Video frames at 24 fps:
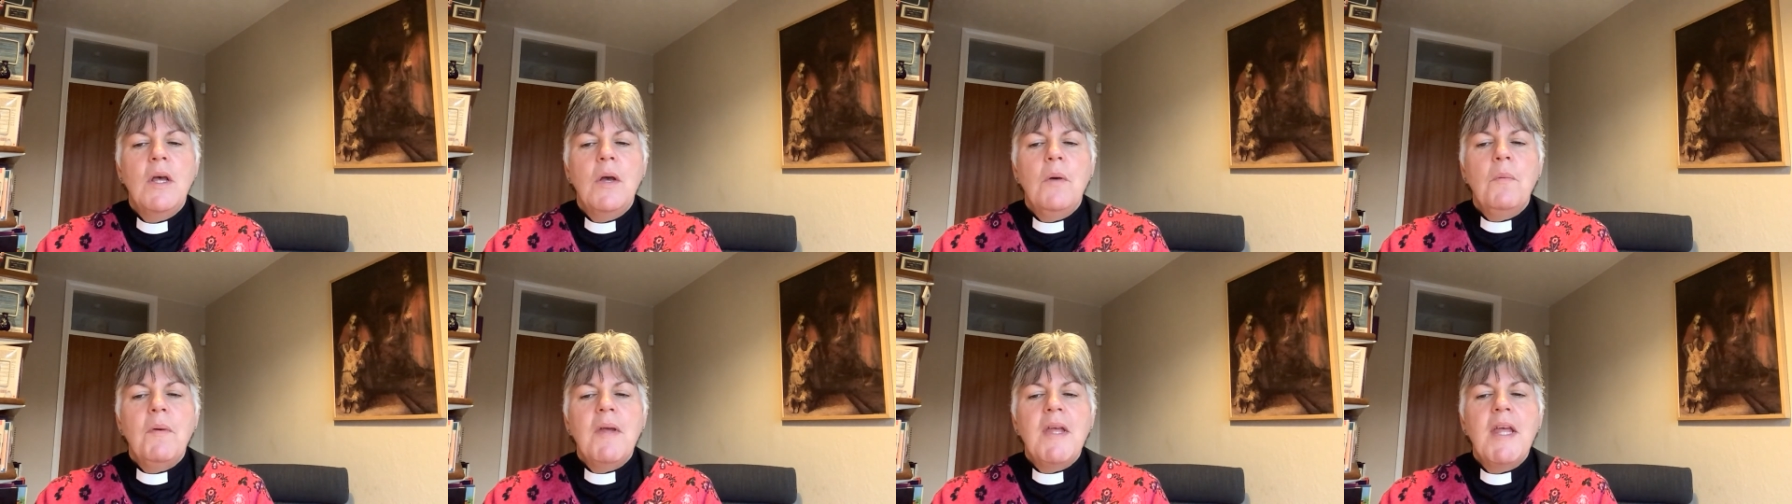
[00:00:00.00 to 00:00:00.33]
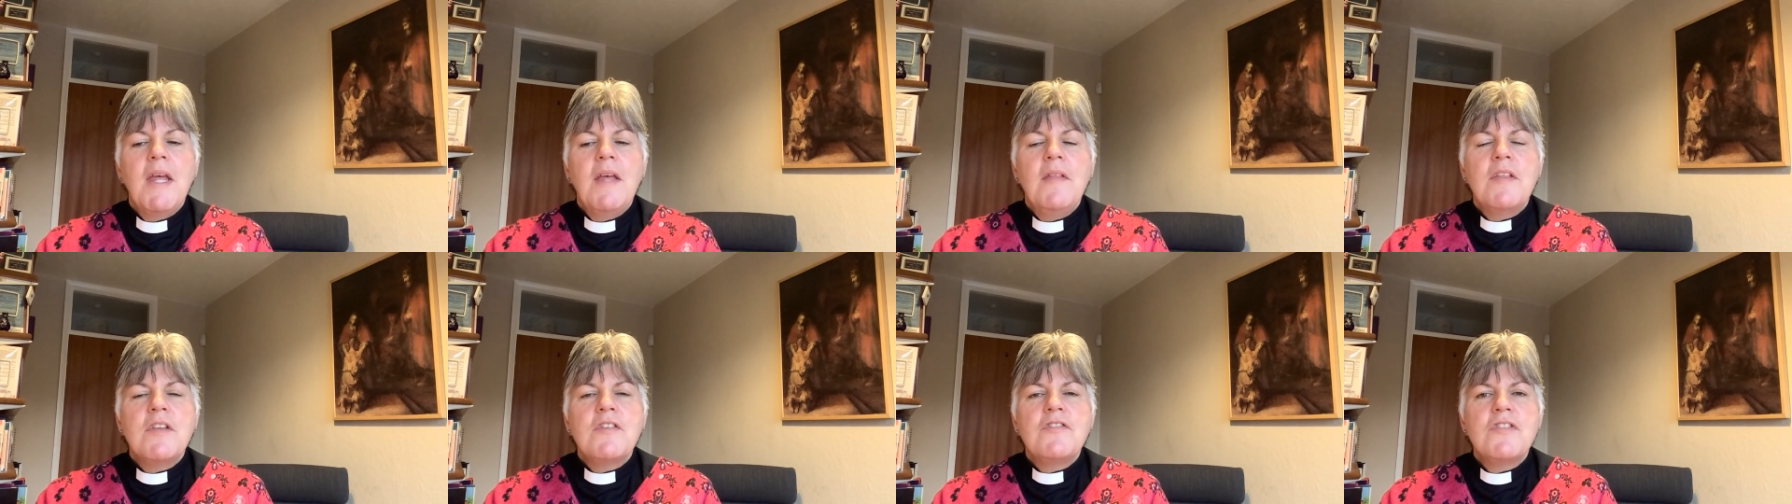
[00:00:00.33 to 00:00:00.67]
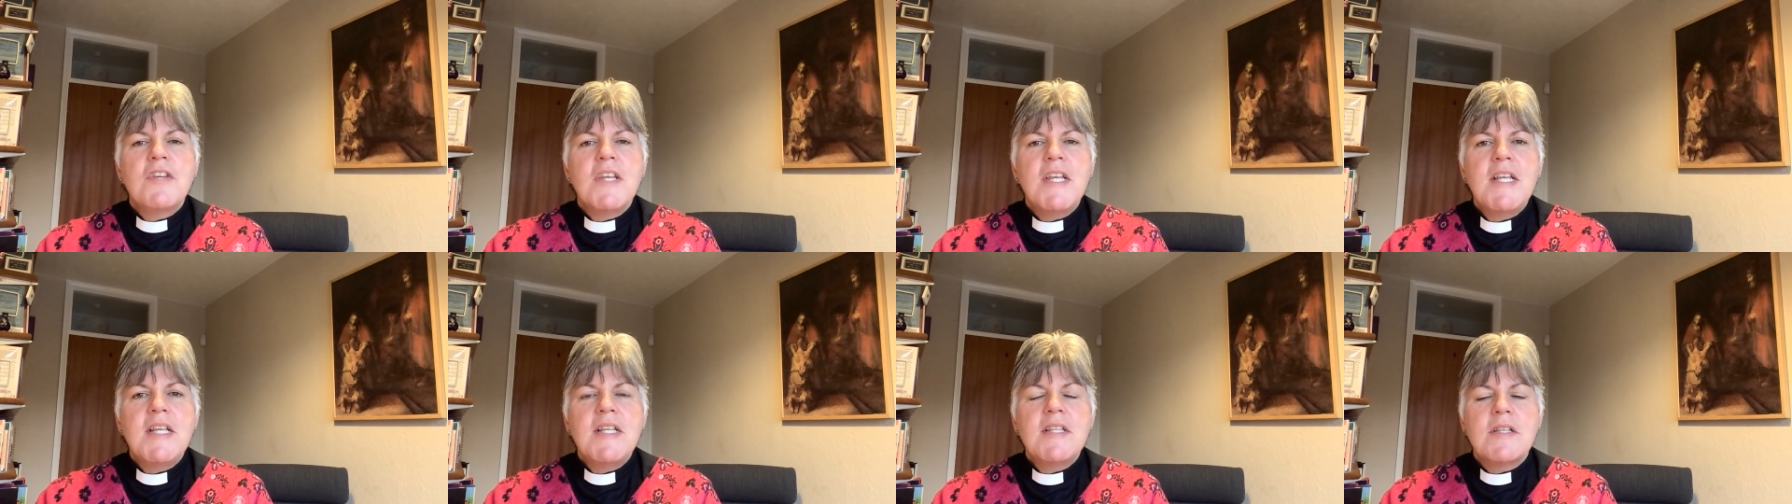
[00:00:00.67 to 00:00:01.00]
we hear that
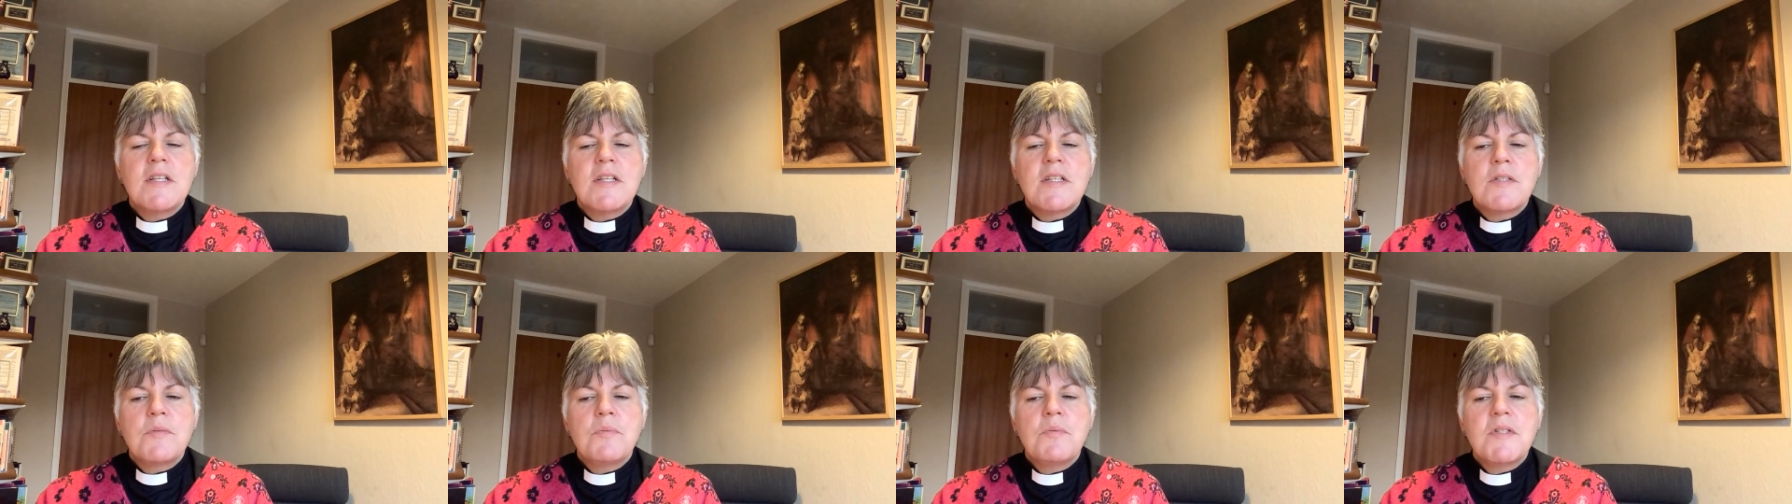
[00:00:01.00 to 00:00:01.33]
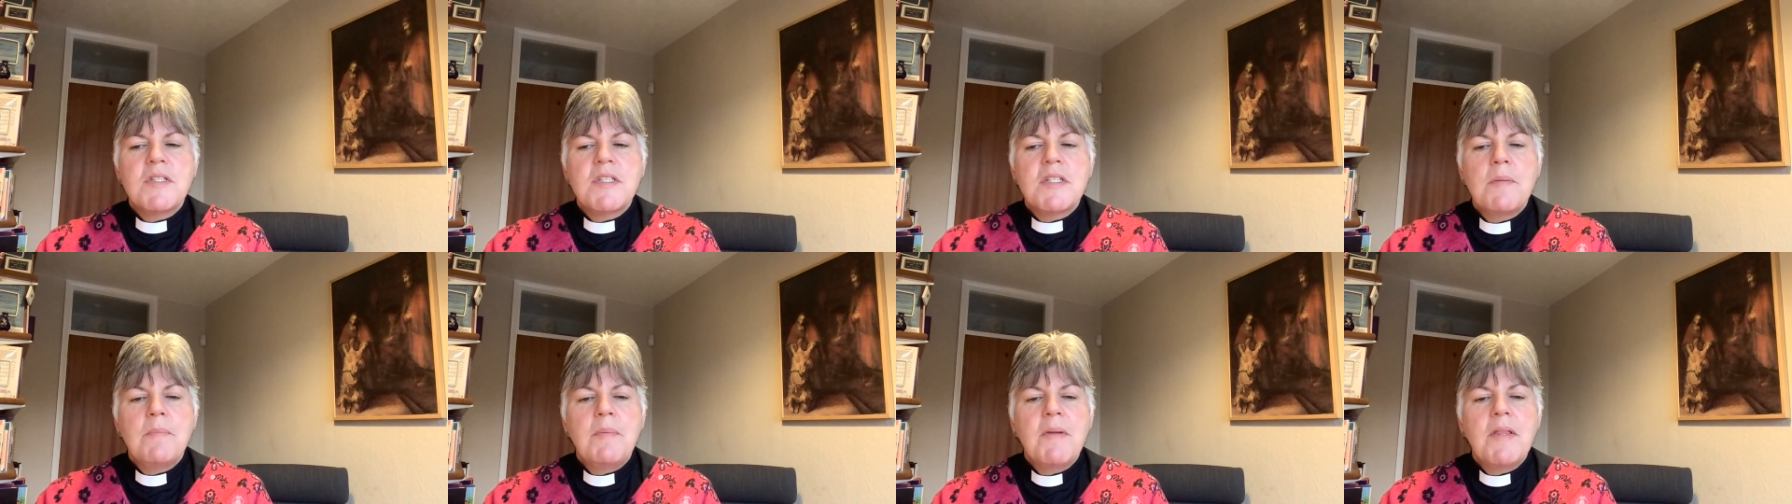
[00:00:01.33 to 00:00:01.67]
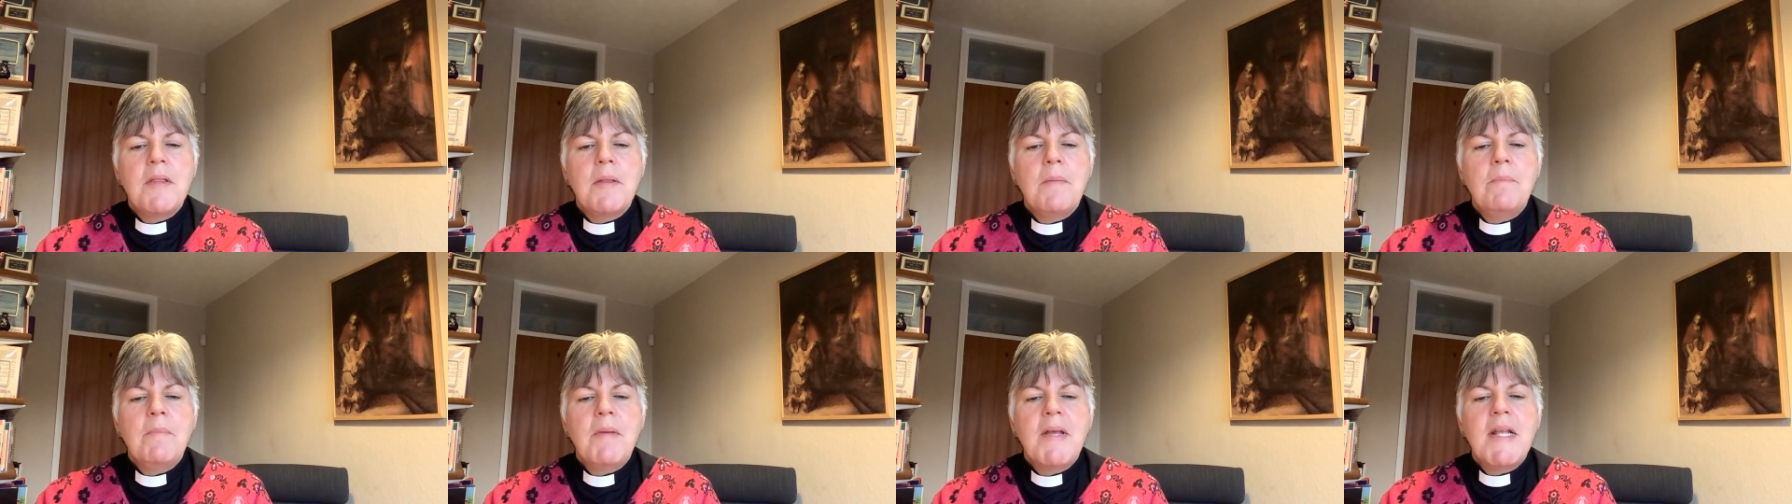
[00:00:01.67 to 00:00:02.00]
Jesus was to be
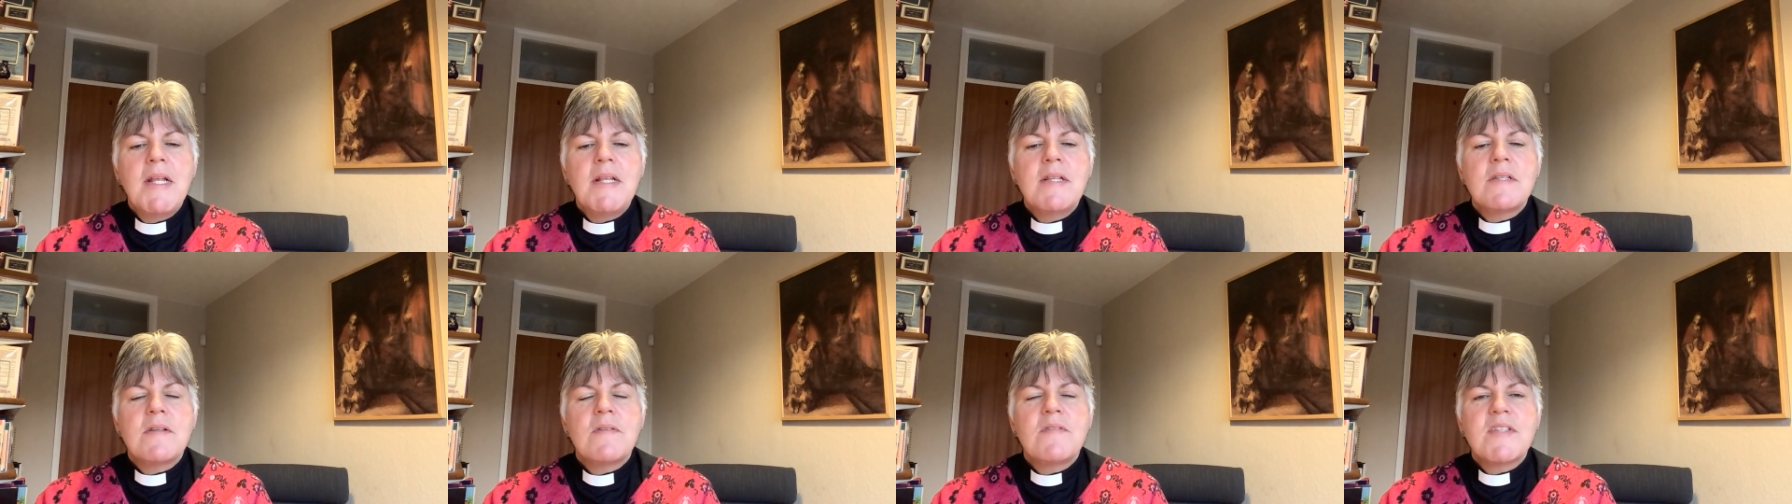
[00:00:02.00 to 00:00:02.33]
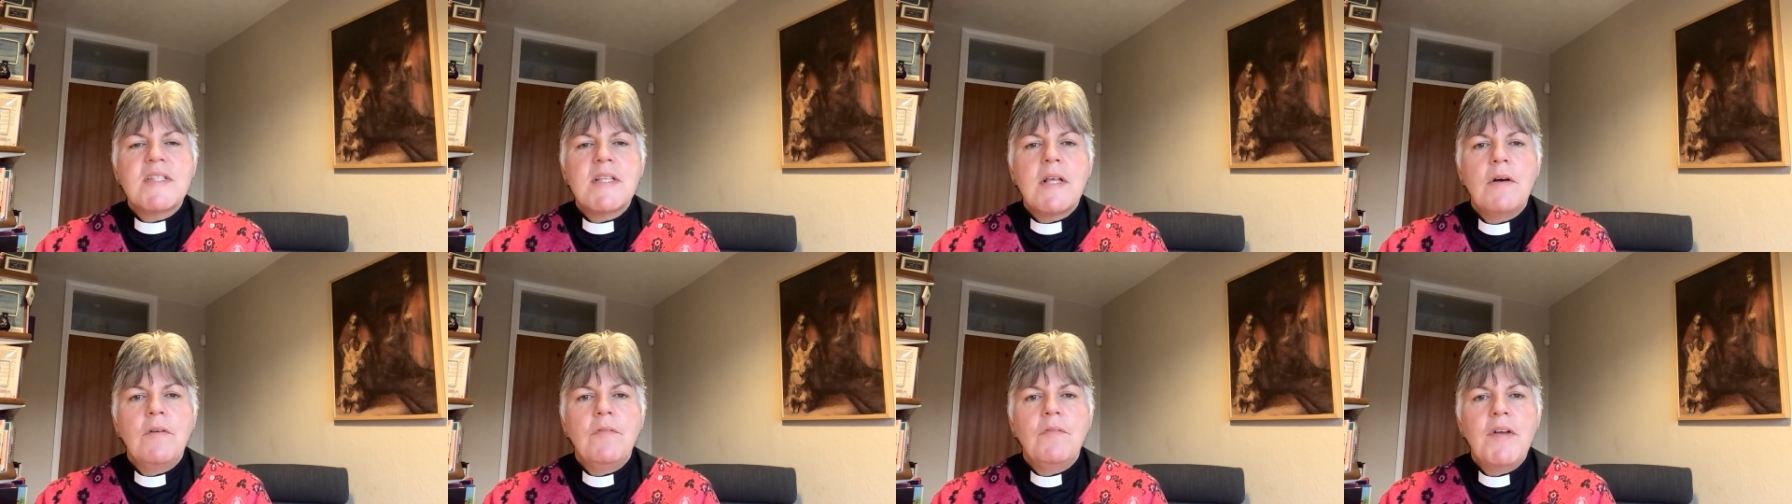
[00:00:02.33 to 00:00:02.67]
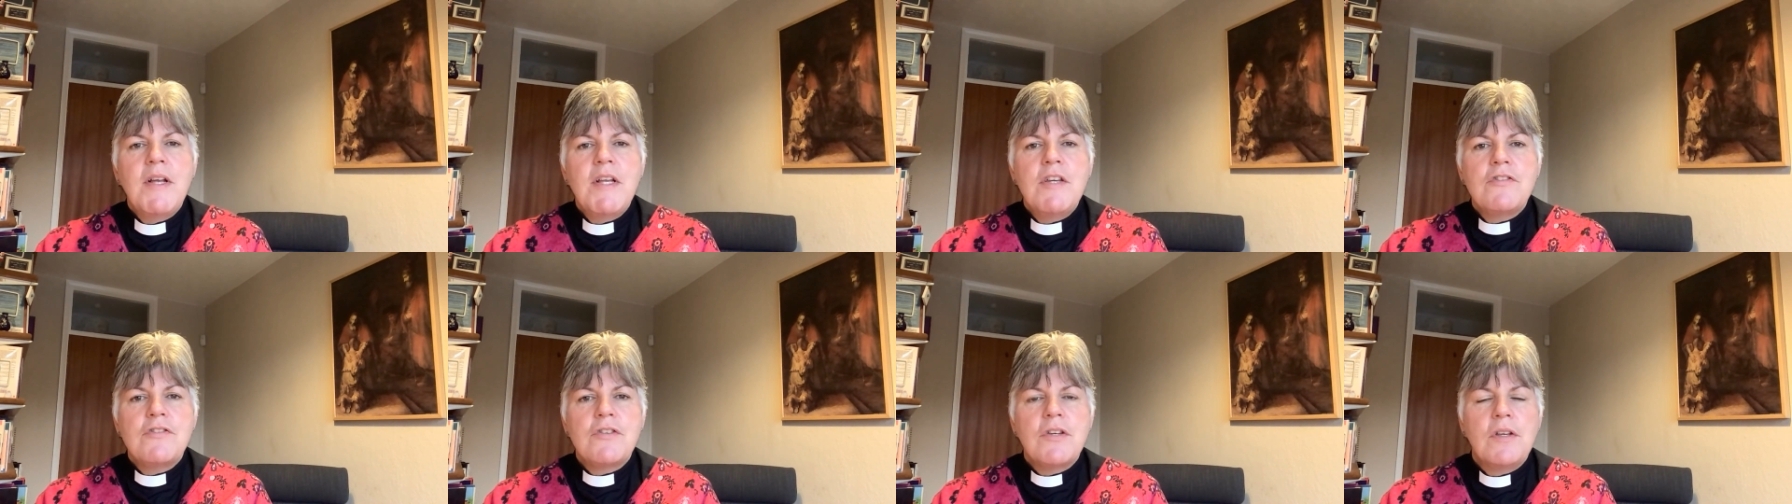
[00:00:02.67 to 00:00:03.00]
the means of
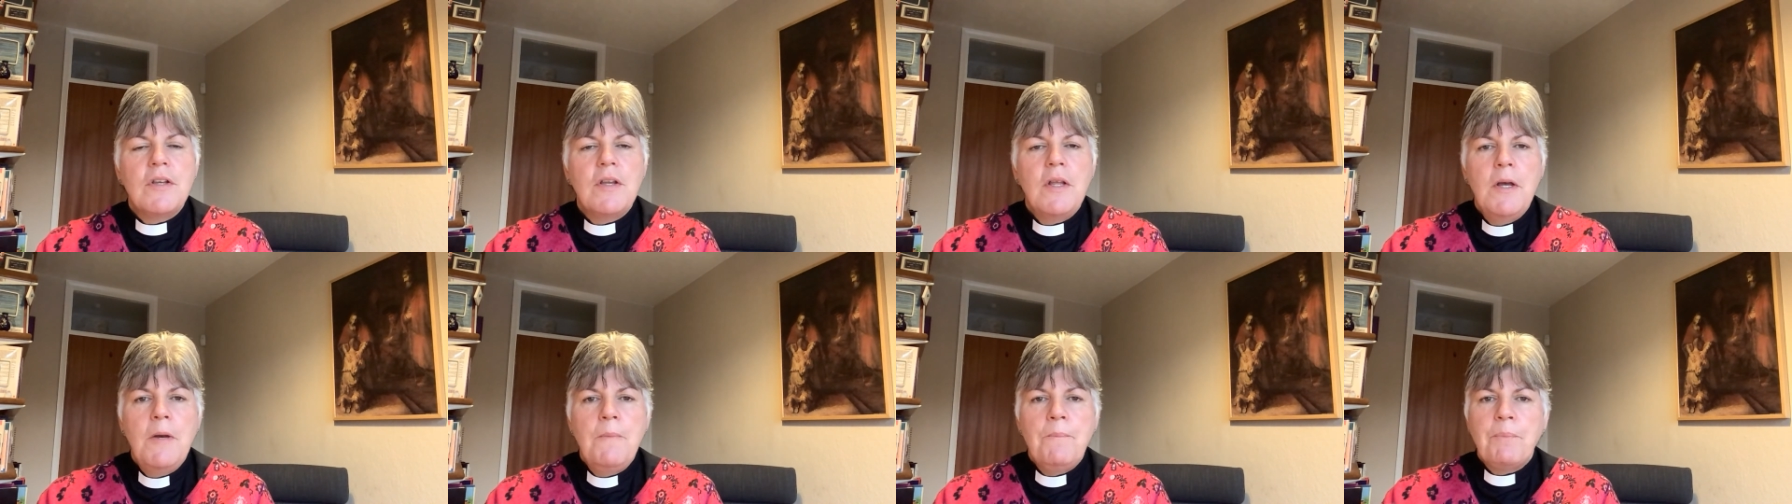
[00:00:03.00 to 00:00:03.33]
salvation